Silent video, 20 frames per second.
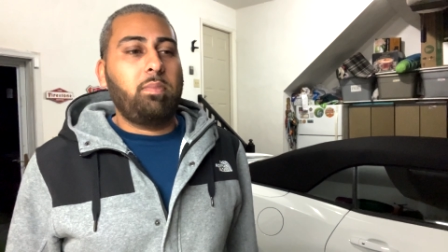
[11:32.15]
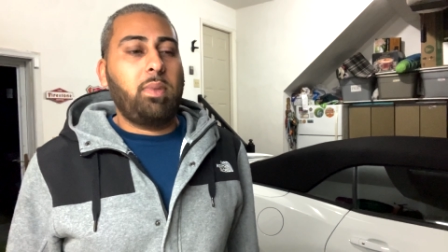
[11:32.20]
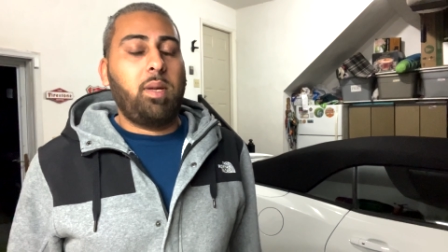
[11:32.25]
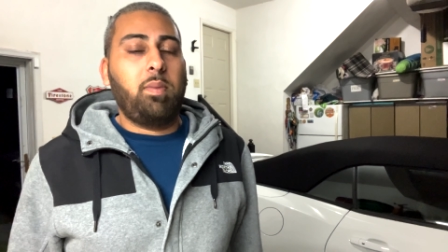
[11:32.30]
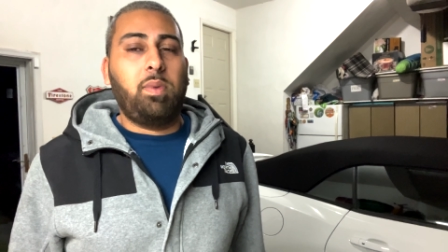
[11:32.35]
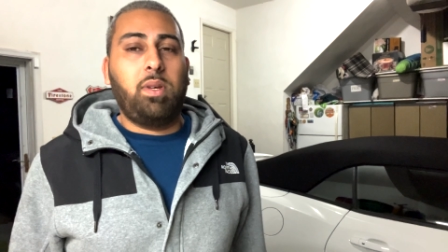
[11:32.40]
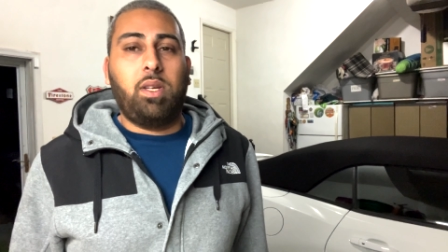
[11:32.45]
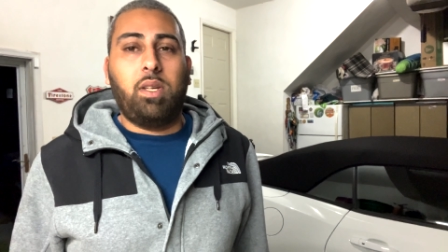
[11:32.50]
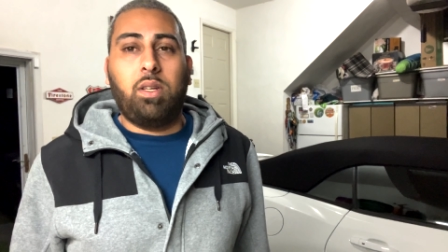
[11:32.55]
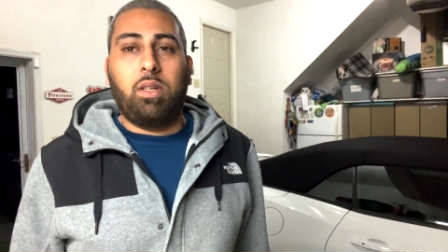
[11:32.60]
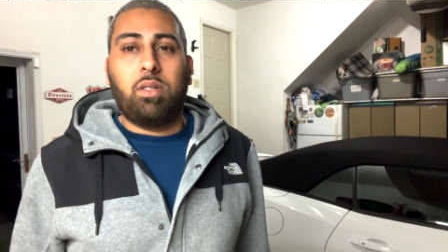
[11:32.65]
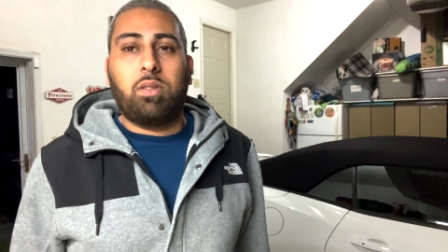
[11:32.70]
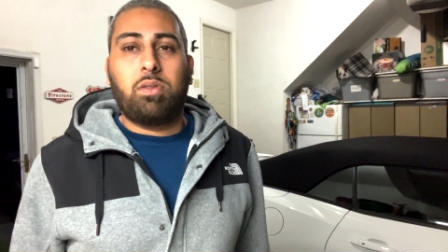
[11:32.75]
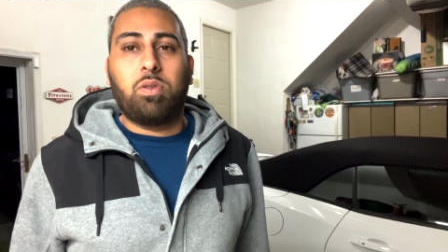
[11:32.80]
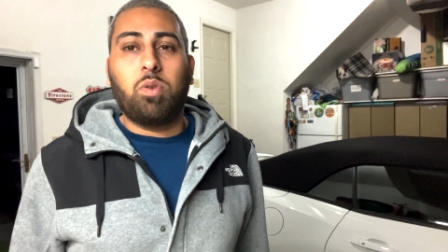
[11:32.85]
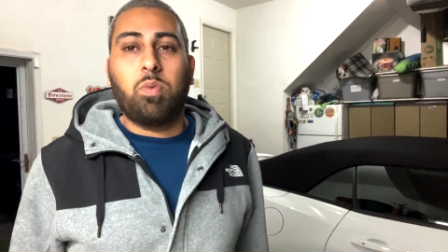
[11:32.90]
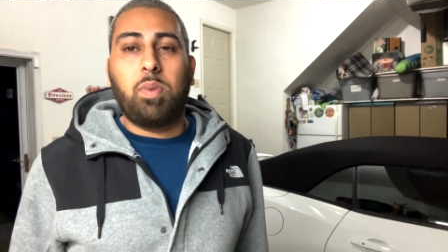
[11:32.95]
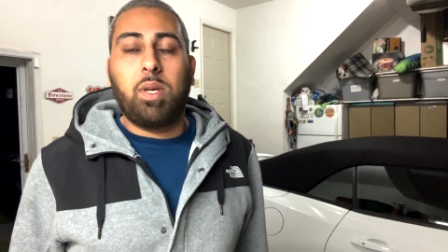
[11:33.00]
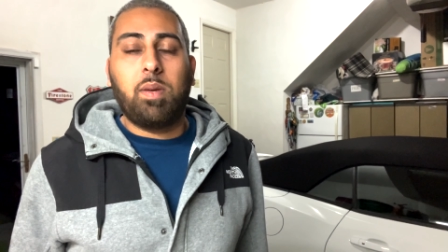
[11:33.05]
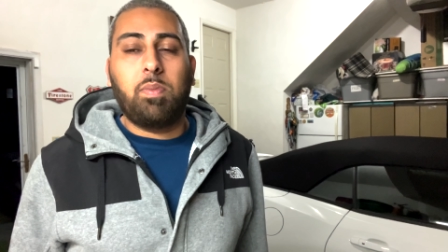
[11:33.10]
Maybe
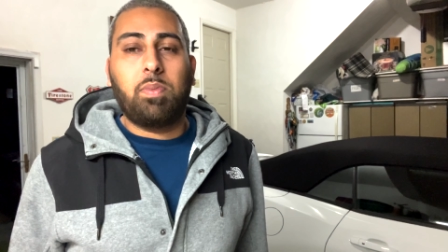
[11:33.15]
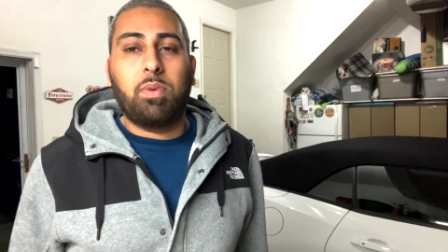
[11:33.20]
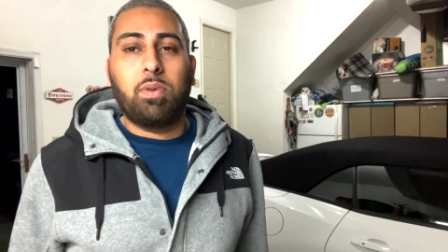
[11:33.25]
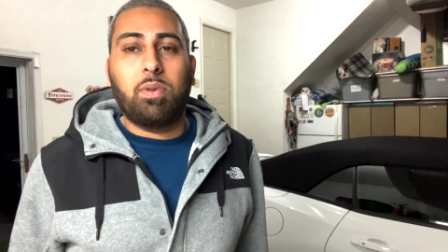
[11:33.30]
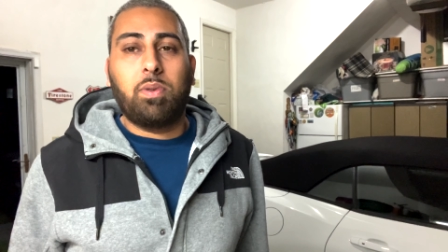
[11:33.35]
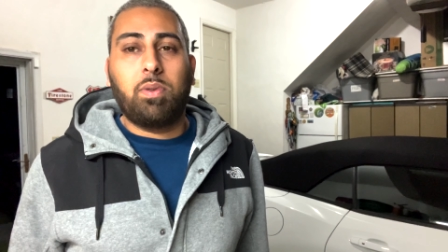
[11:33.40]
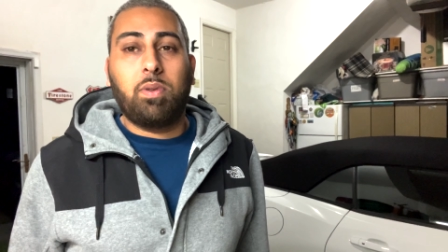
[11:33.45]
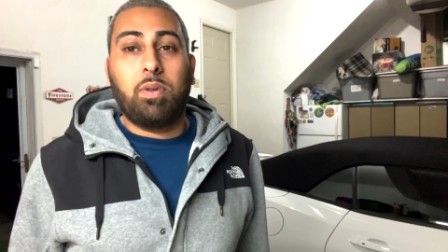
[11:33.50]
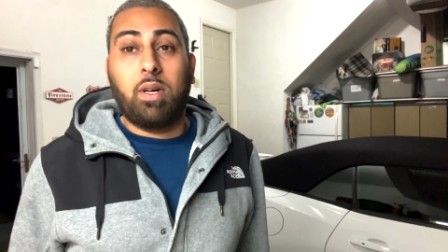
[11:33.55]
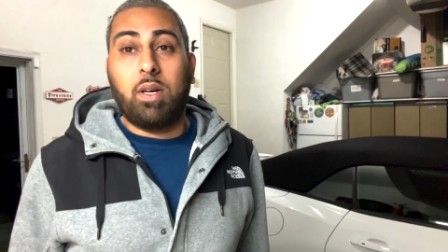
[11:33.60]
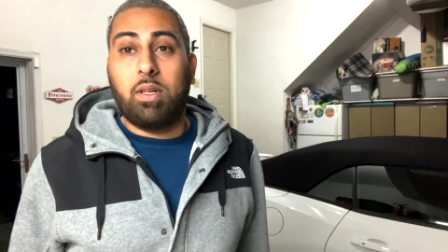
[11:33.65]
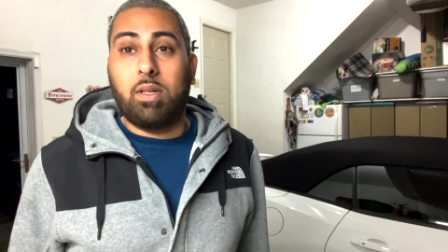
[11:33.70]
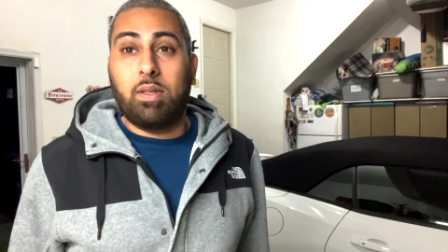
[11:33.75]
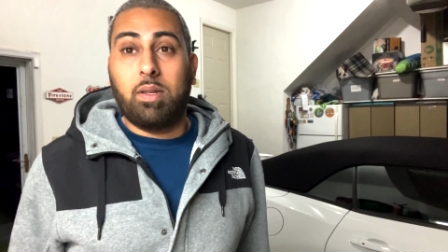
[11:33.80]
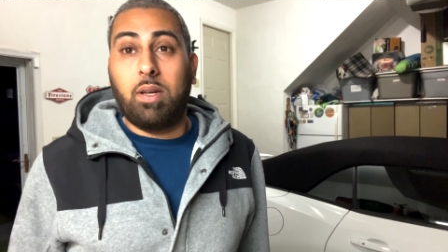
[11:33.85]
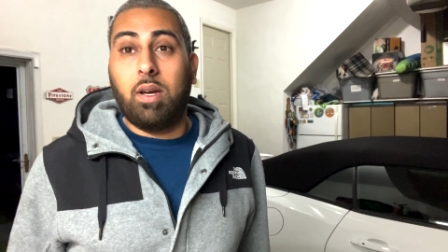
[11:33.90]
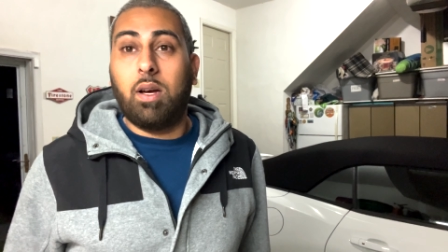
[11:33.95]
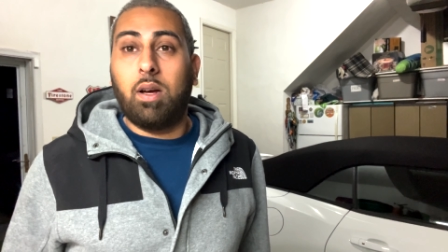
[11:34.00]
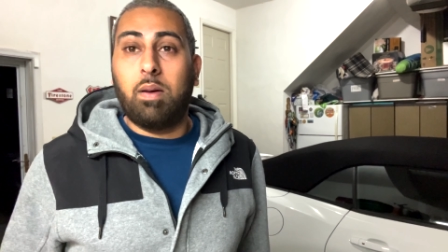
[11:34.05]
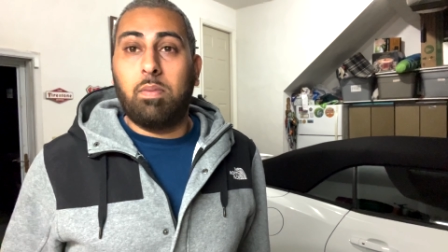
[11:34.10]
2 people,
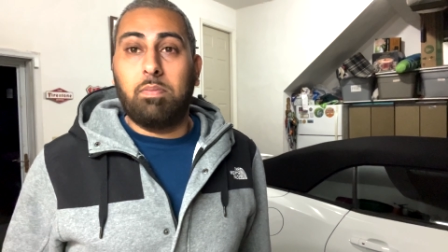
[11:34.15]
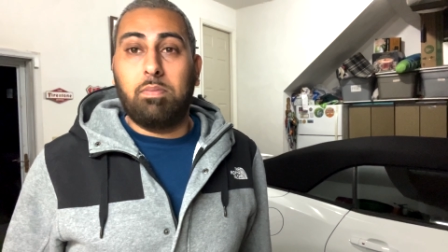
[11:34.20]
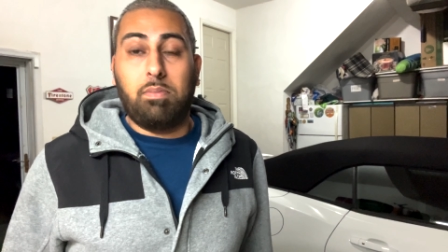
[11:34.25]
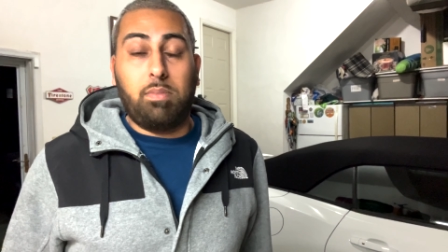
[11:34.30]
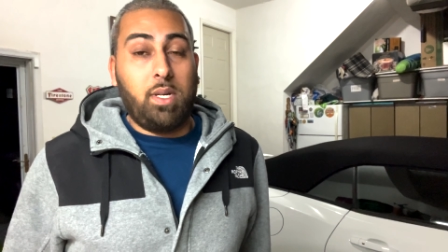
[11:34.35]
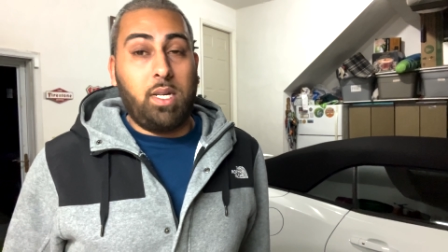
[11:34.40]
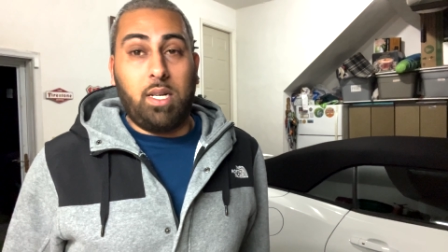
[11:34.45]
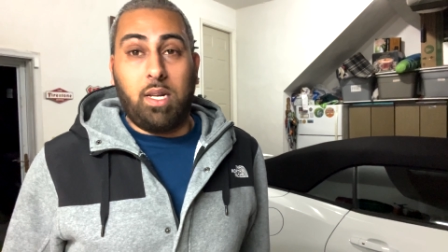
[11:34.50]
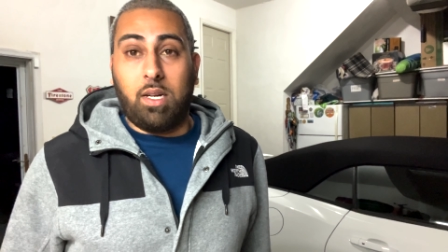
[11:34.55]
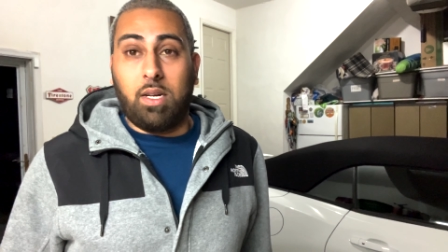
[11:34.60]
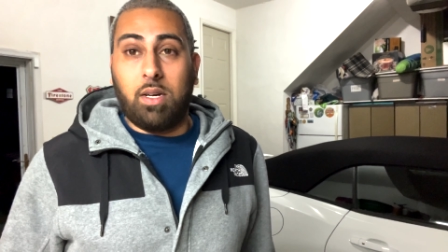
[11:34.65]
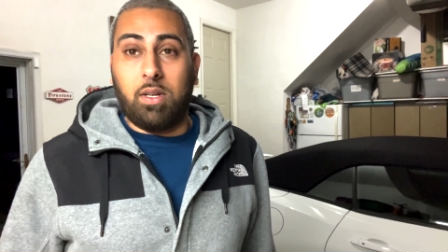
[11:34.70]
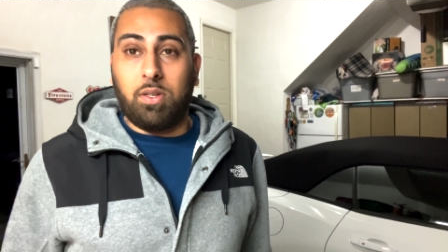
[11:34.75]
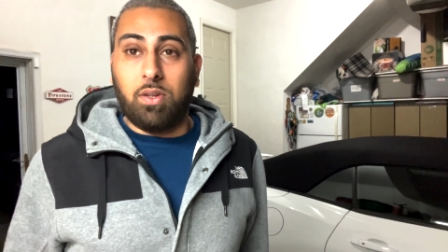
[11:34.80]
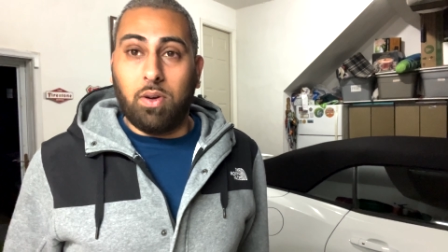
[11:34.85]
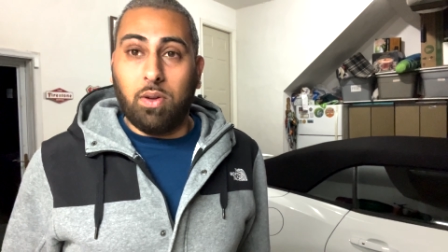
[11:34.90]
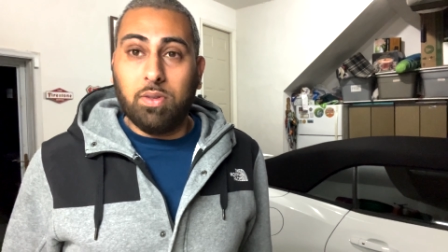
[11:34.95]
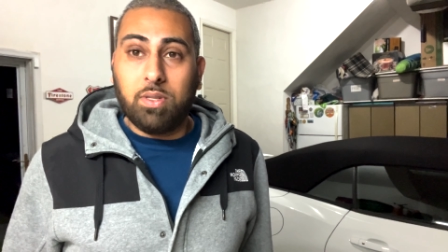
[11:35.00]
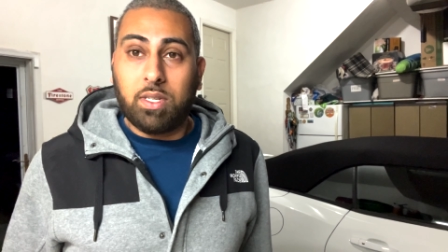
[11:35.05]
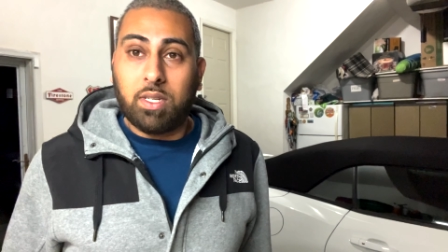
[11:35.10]
meaning
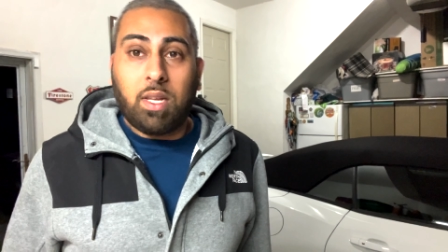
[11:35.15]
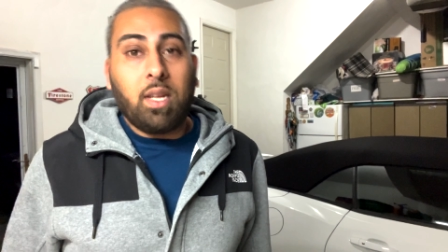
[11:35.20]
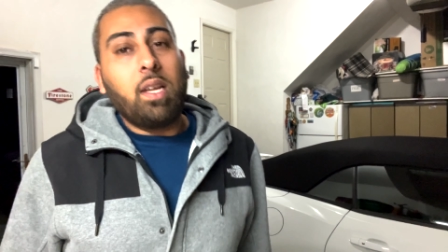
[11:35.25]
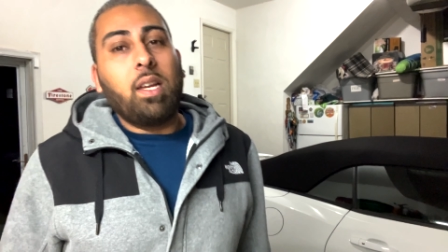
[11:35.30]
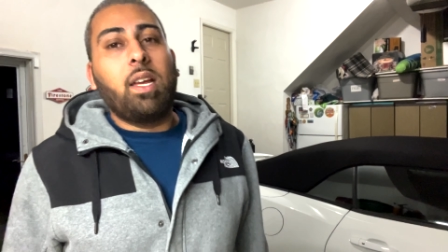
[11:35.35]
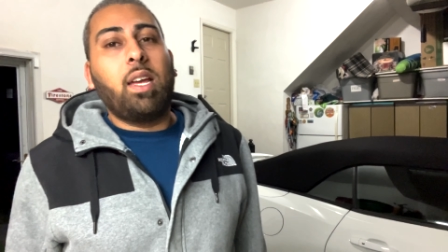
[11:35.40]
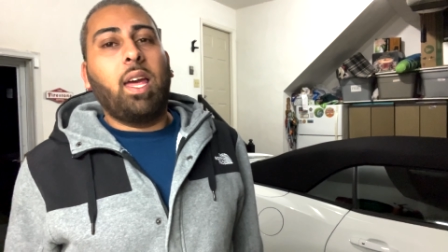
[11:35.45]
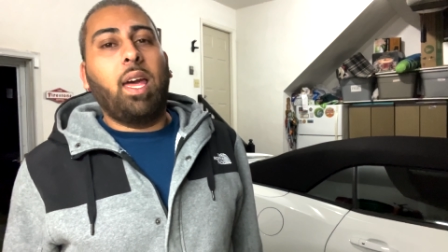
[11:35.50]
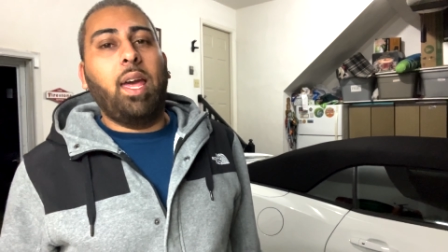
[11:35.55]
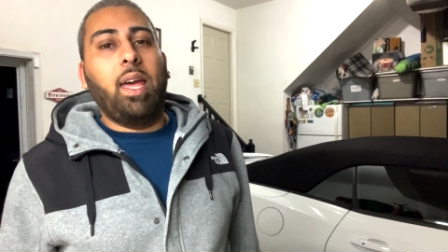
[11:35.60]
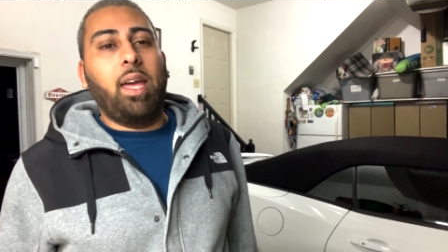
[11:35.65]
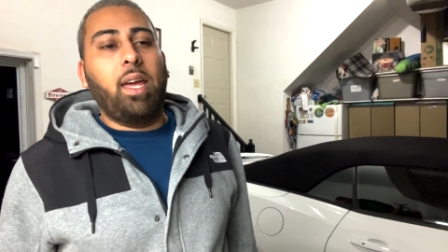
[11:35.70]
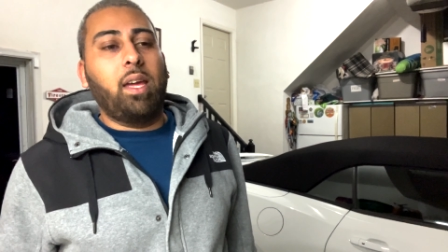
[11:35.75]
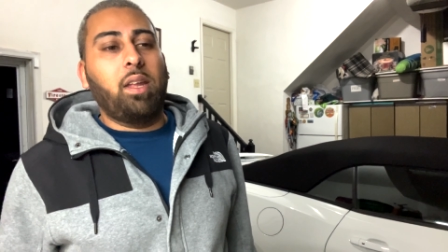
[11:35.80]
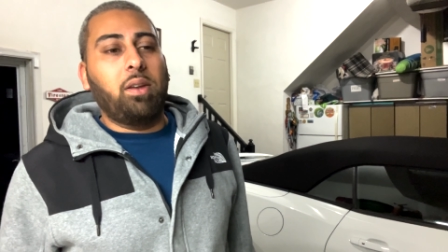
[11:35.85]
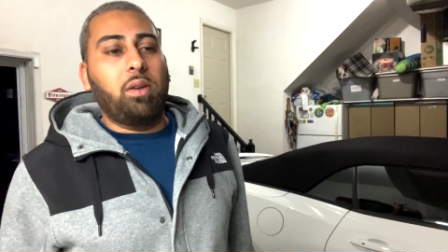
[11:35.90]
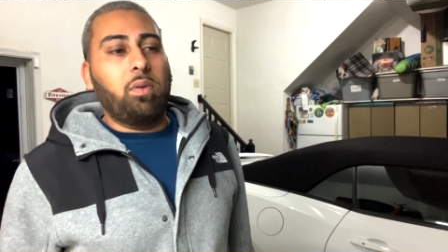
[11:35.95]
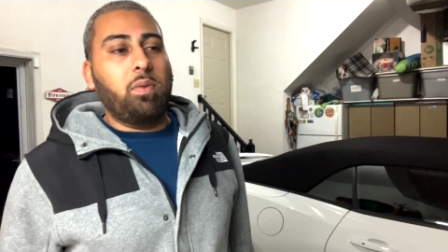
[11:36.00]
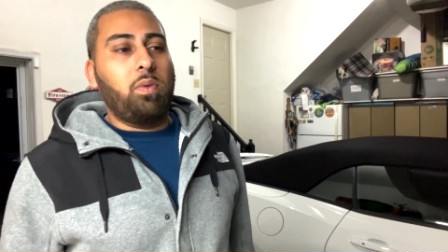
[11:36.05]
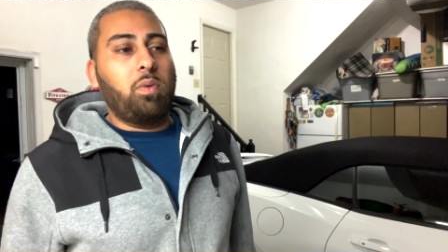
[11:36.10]
adults,
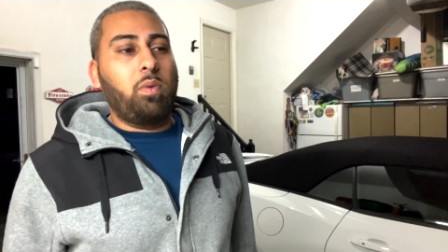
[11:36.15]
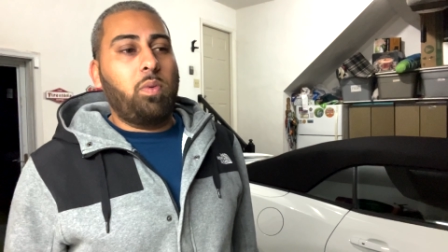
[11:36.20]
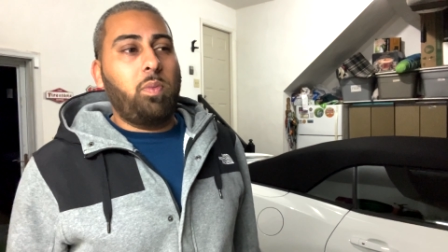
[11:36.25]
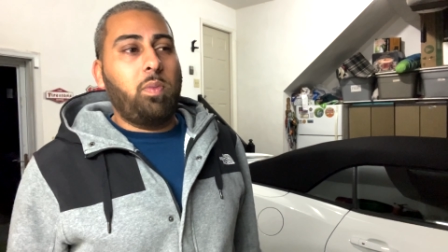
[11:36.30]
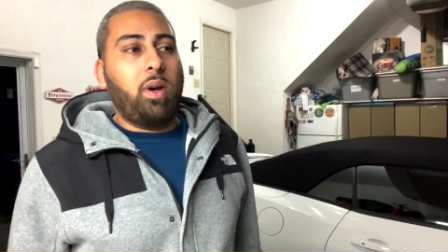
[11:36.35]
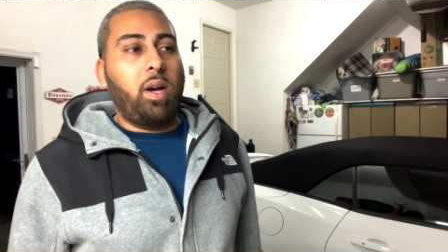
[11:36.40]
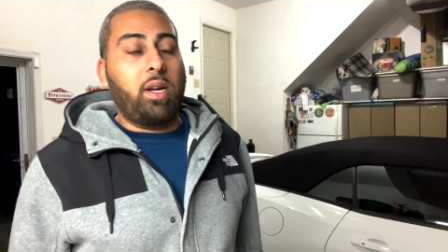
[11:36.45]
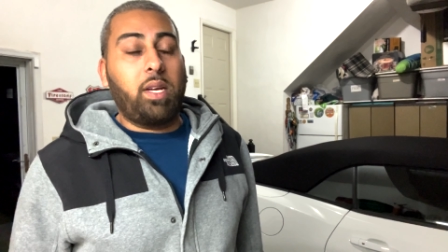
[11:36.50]
and a